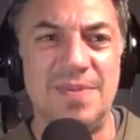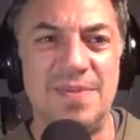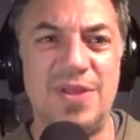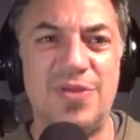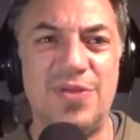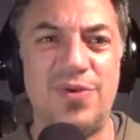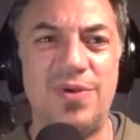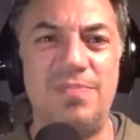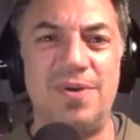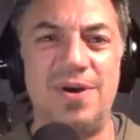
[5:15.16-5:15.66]
me
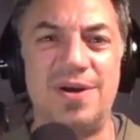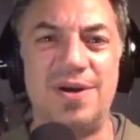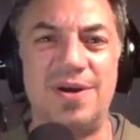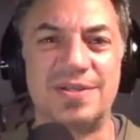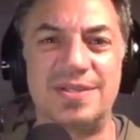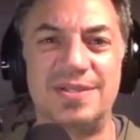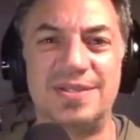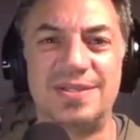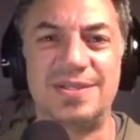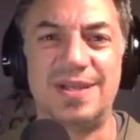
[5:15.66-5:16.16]
$3.
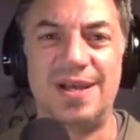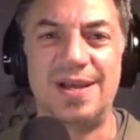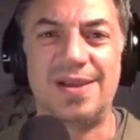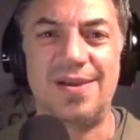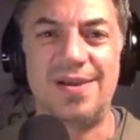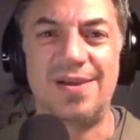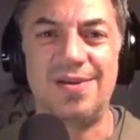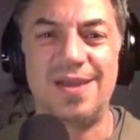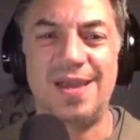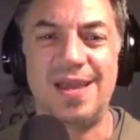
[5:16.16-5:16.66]
And it's like,
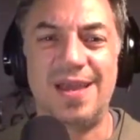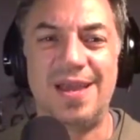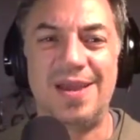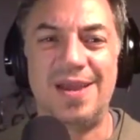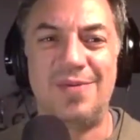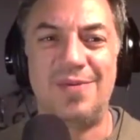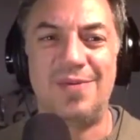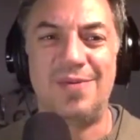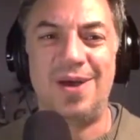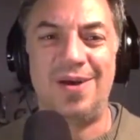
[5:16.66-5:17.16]
okay,
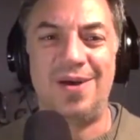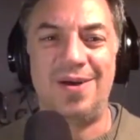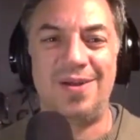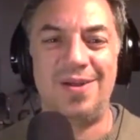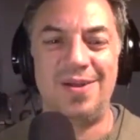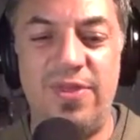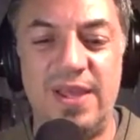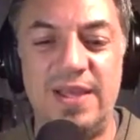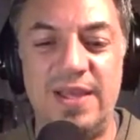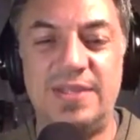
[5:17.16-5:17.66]
well,
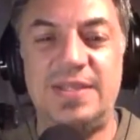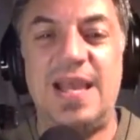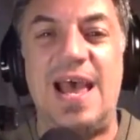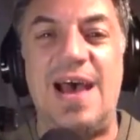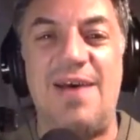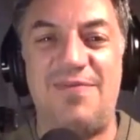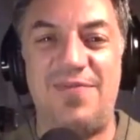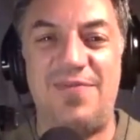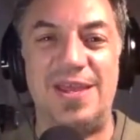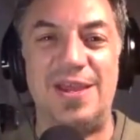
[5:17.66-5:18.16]
this
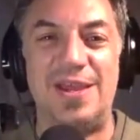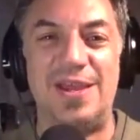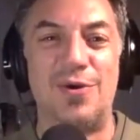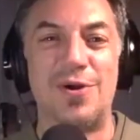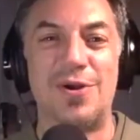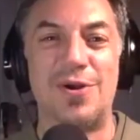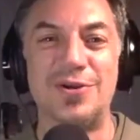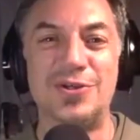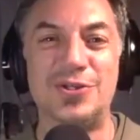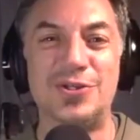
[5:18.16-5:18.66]
half of the
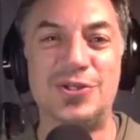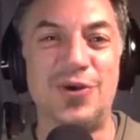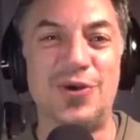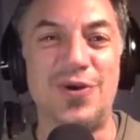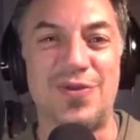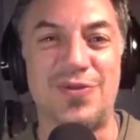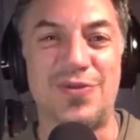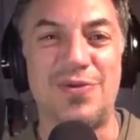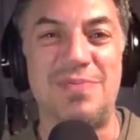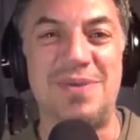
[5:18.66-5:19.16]
order,
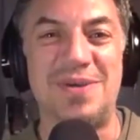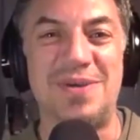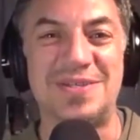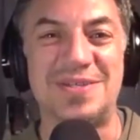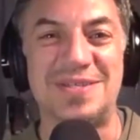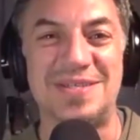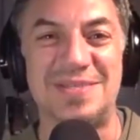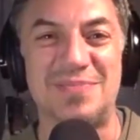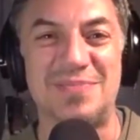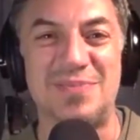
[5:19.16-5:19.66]
sure, $3
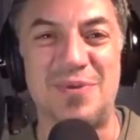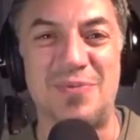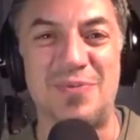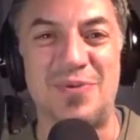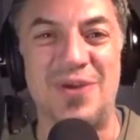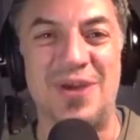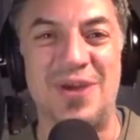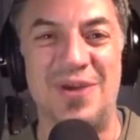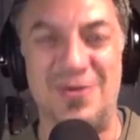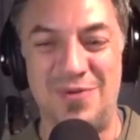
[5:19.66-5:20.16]
is
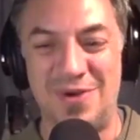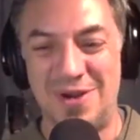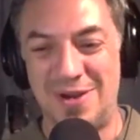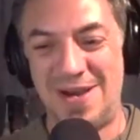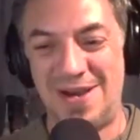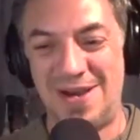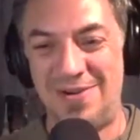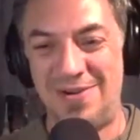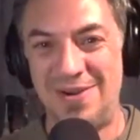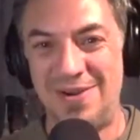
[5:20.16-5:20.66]
appropriate. What
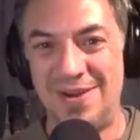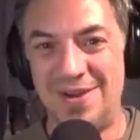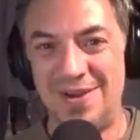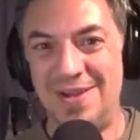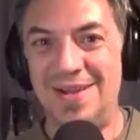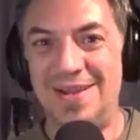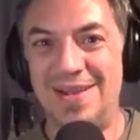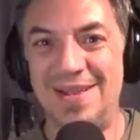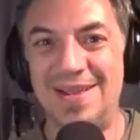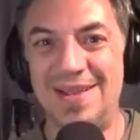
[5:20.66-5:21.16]
about,
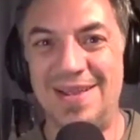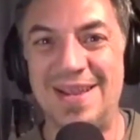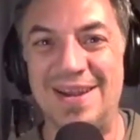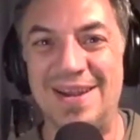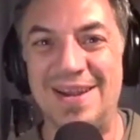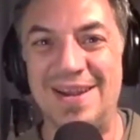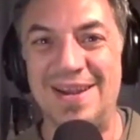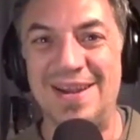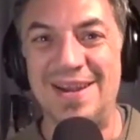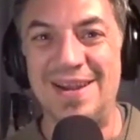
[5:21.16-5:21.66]

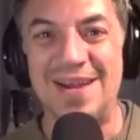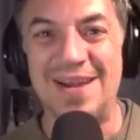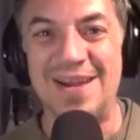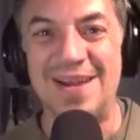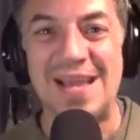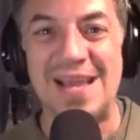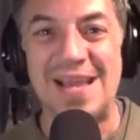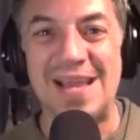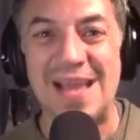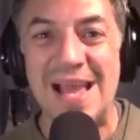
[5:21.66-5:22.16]

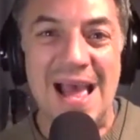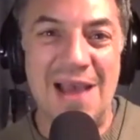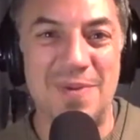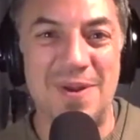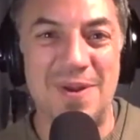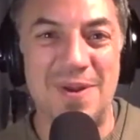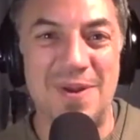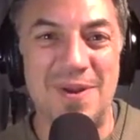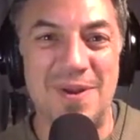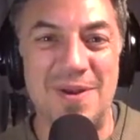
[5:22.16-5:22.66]
like
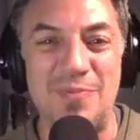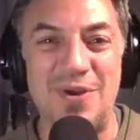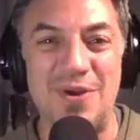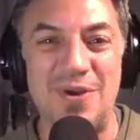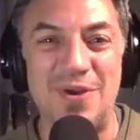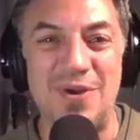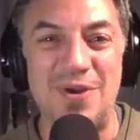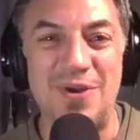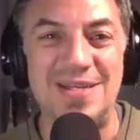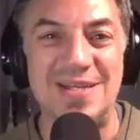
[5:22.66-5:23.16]
it would have been
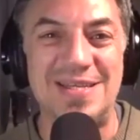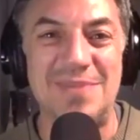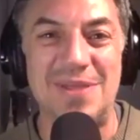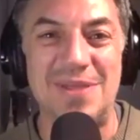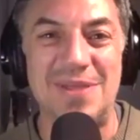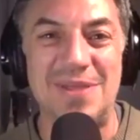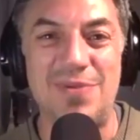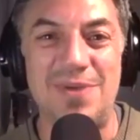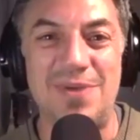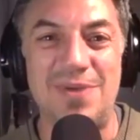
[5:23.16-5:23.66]
appropriate
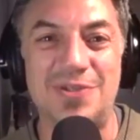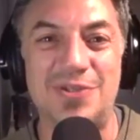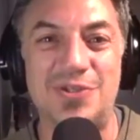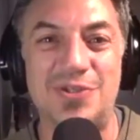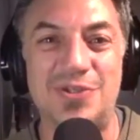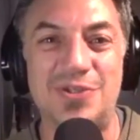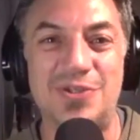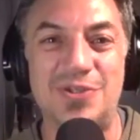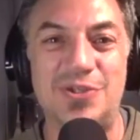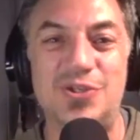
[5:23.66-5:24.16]
to tip me
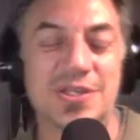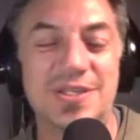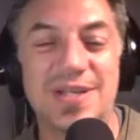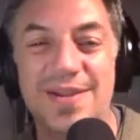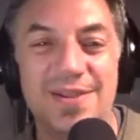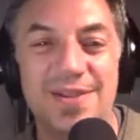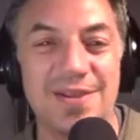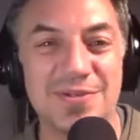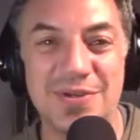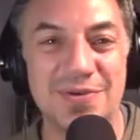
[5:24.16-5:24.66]
$3
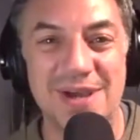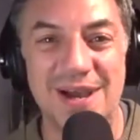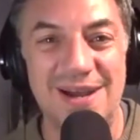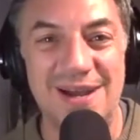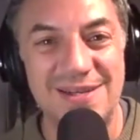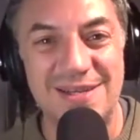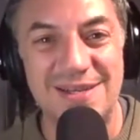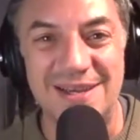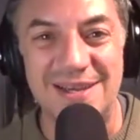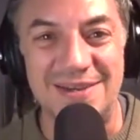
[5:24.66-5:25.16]
just on
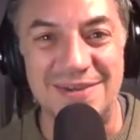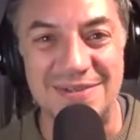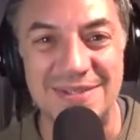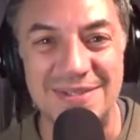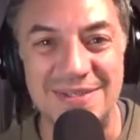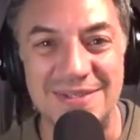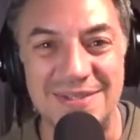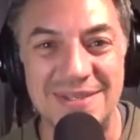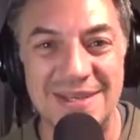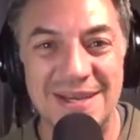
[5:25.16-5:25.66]
those two
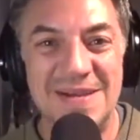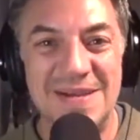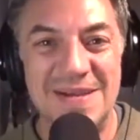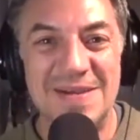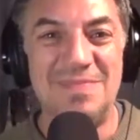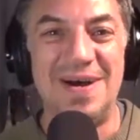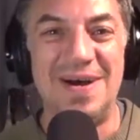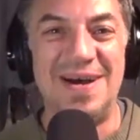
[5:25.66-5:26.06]
cocktails.